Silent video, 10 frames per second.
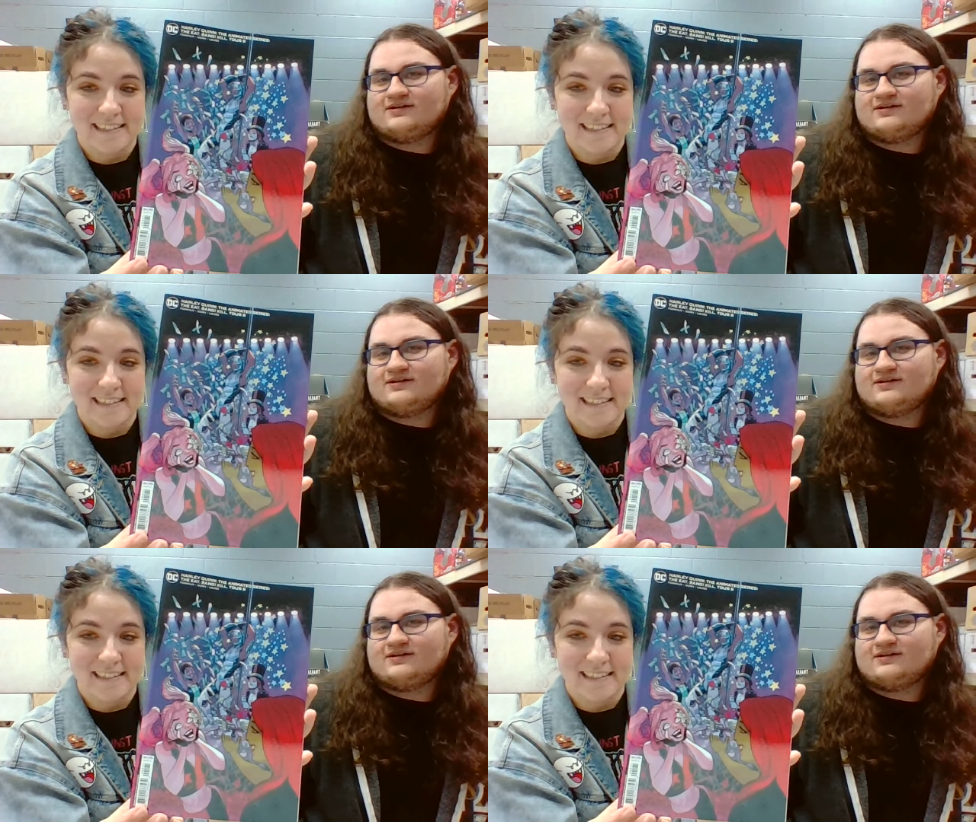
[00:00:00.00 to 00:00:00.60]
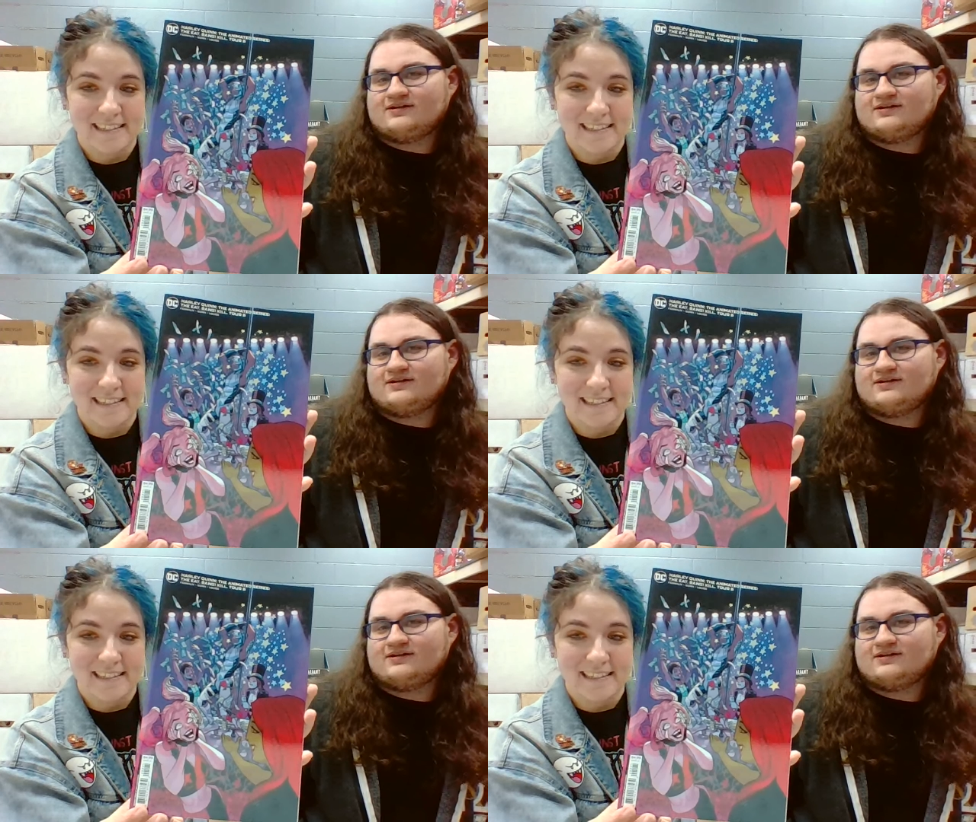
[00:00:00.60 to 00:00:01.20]

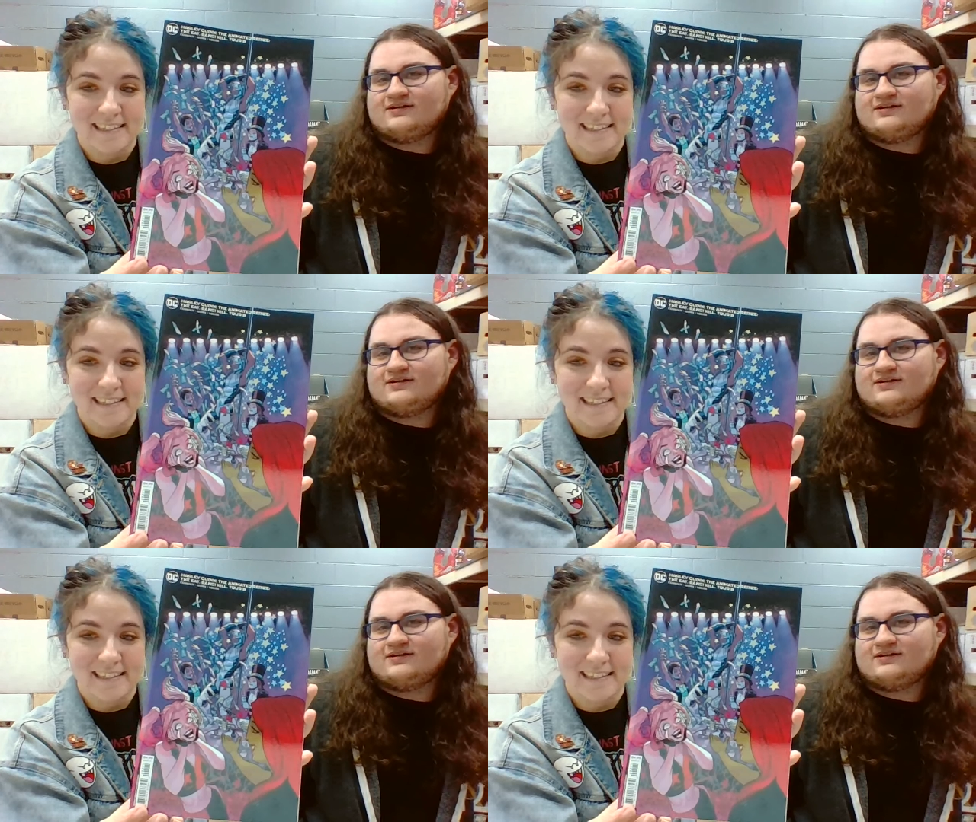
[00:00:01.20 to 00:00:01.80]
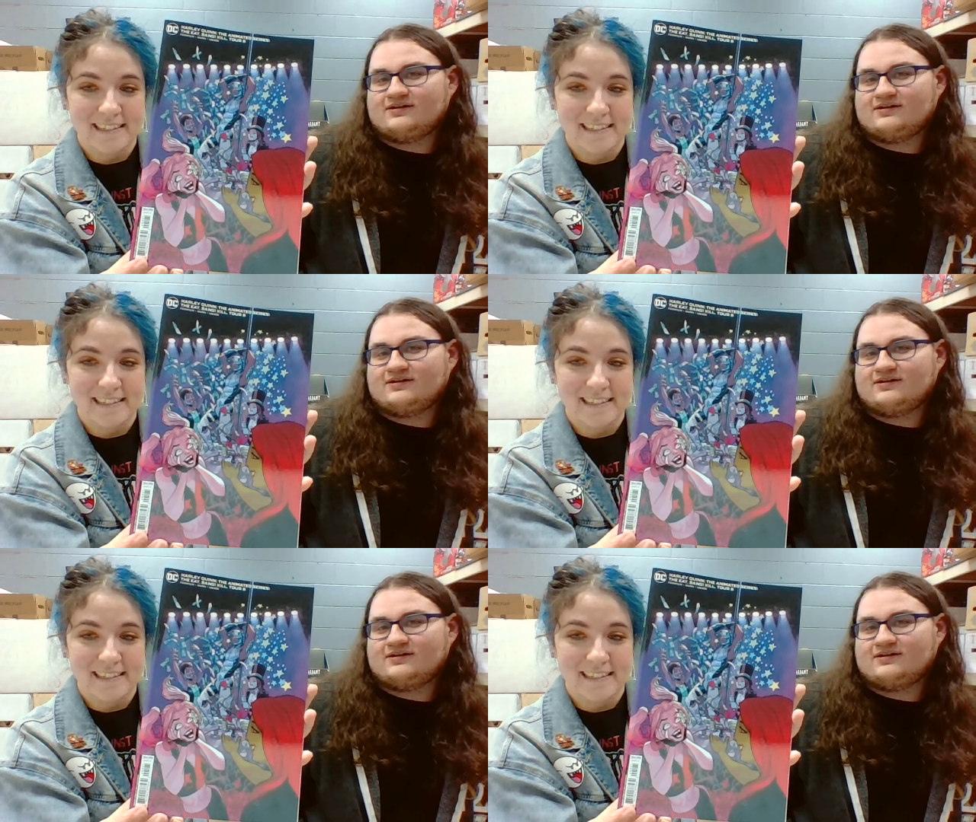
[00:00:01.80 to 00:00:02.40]

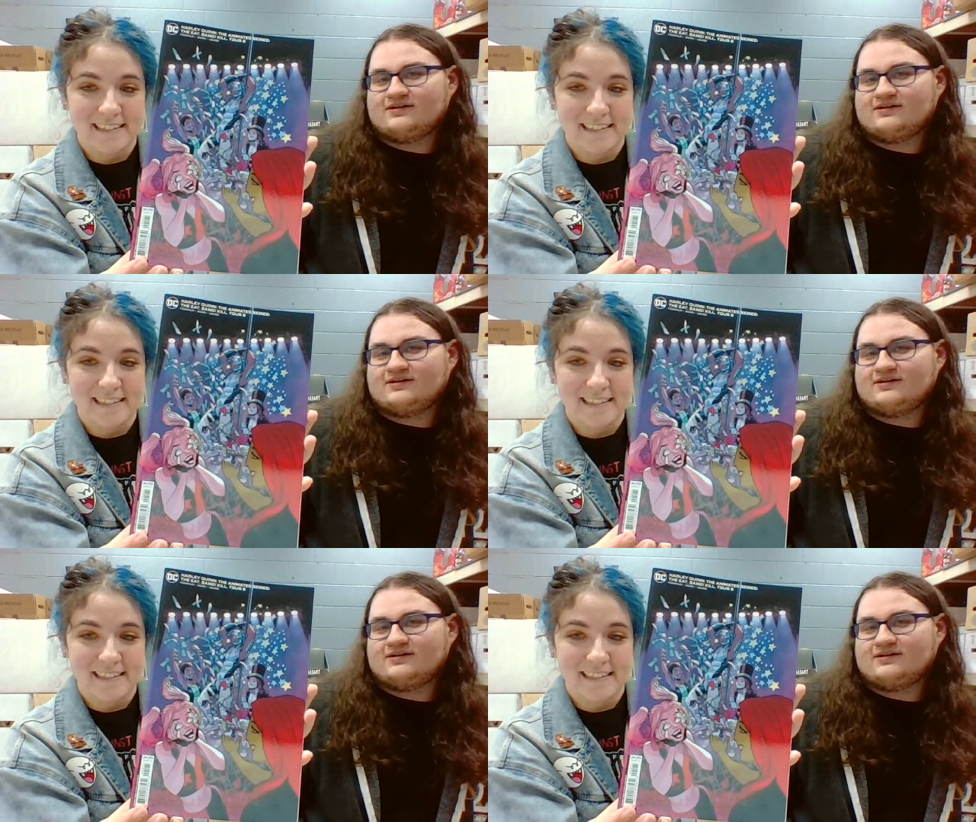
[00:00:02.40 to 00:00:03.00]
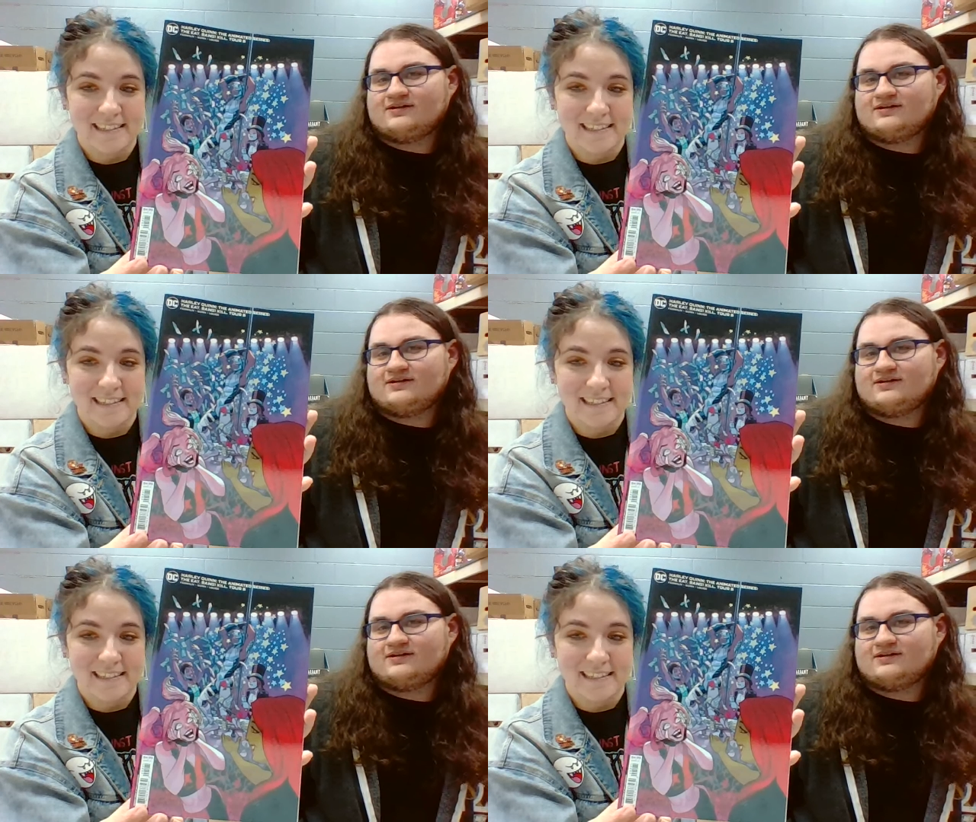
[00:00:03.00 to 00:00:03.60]

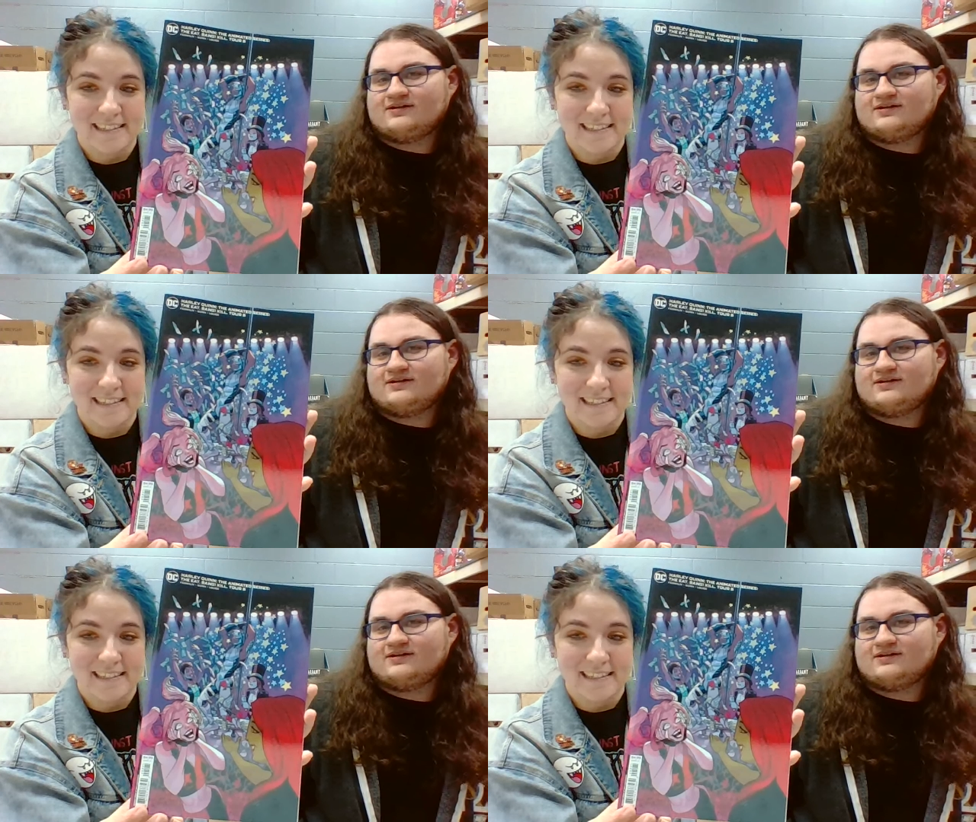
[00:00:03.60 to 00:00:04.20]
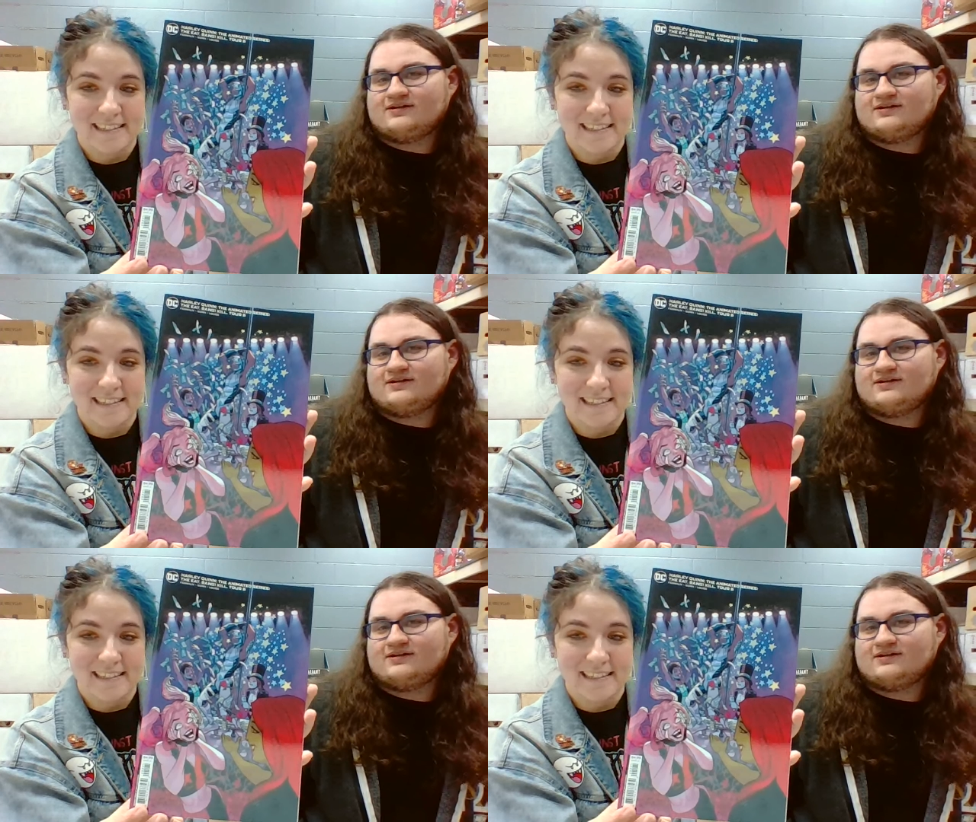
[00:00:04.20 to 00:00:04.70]
No one is speaking in this clip.